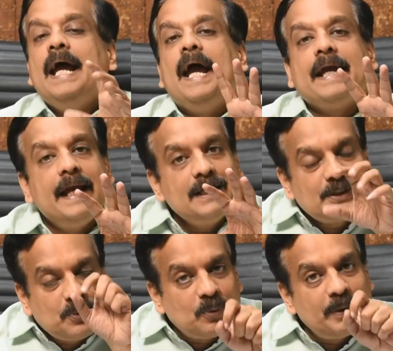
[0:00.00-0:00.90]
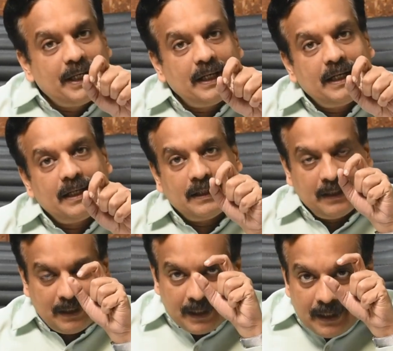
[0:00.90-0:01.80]
against whom
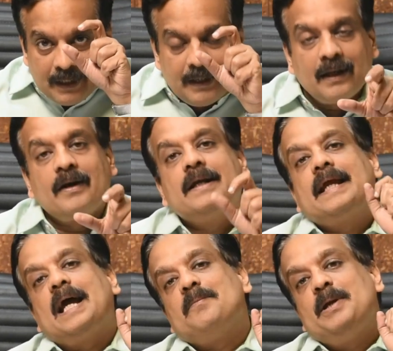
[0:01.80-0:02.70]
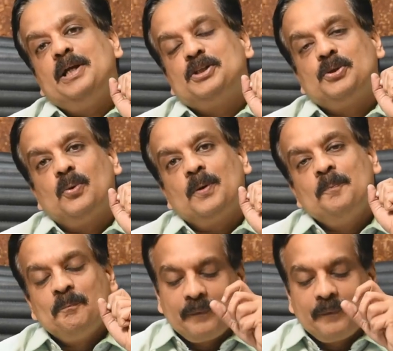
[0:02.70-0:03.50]
a writ can be issued,